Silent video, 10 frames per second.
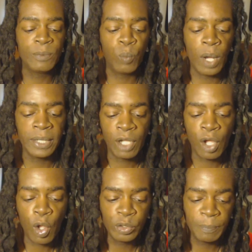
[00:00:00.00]
one
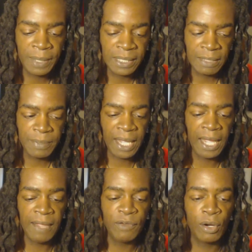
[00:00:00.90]
codependent
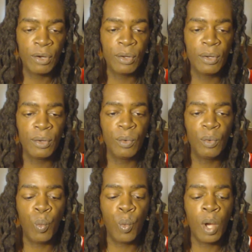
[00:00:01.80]
behavior,
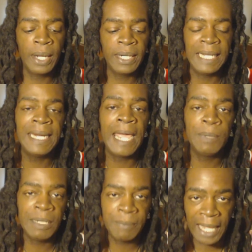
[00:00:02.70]
one
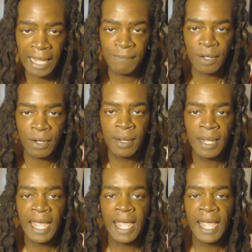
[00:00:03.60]
enabling behavior,